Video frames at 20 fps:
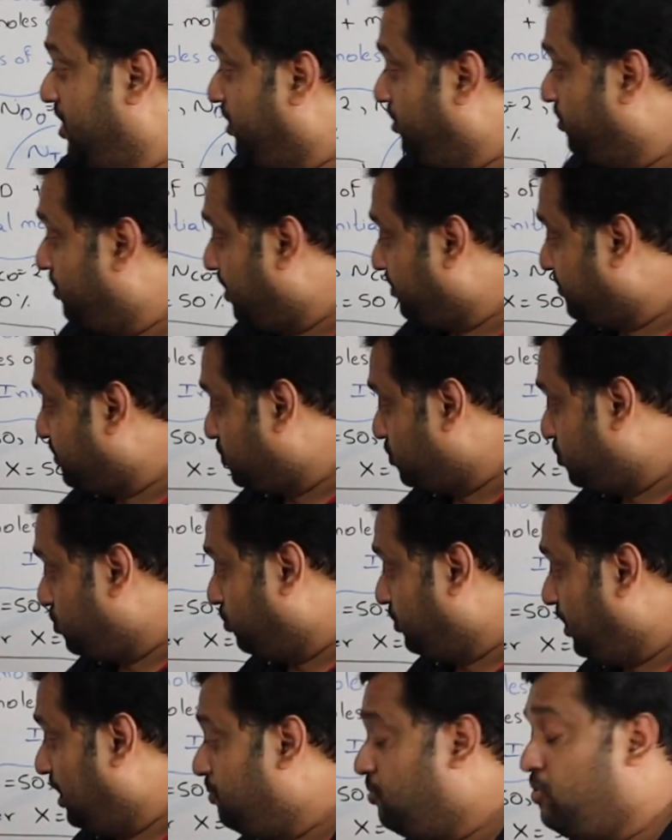you have
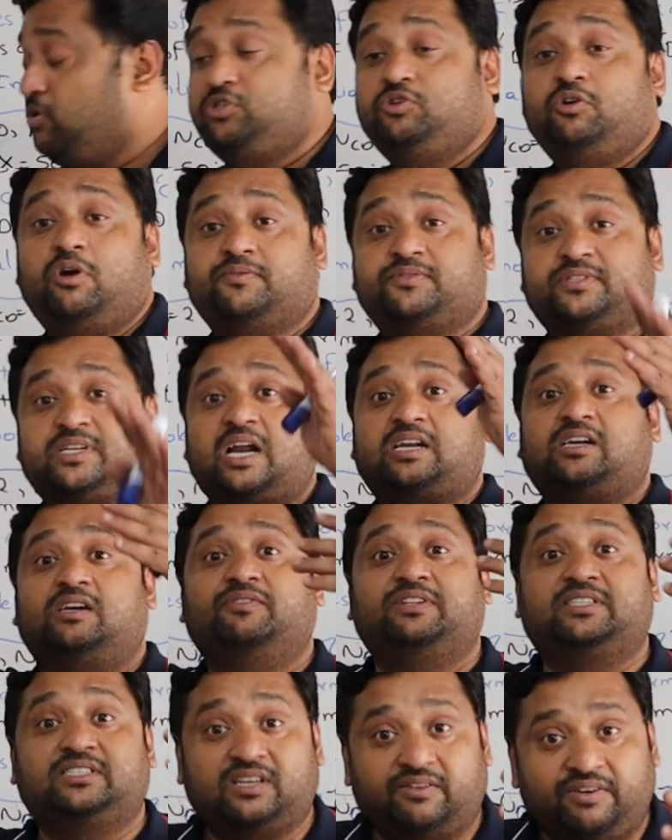total moles you have started
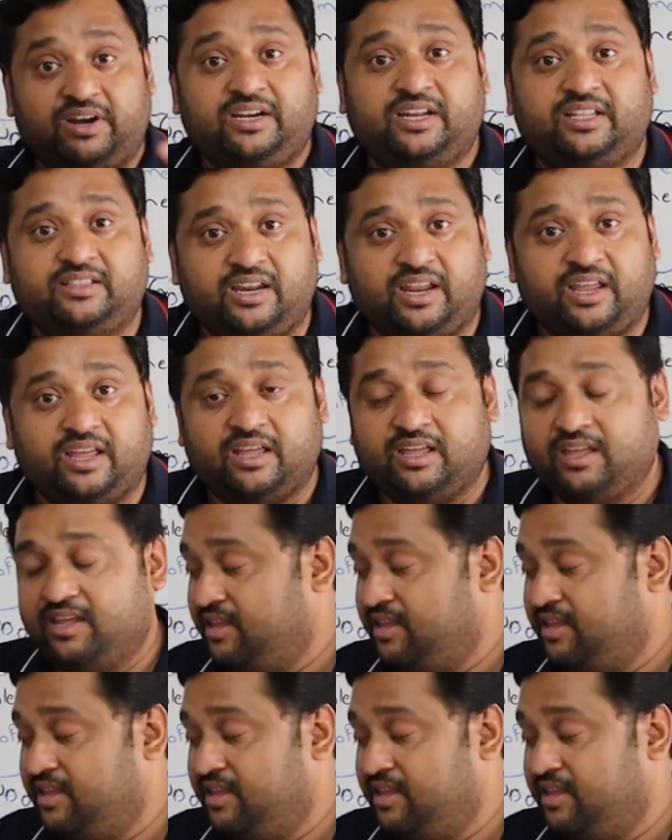with 73,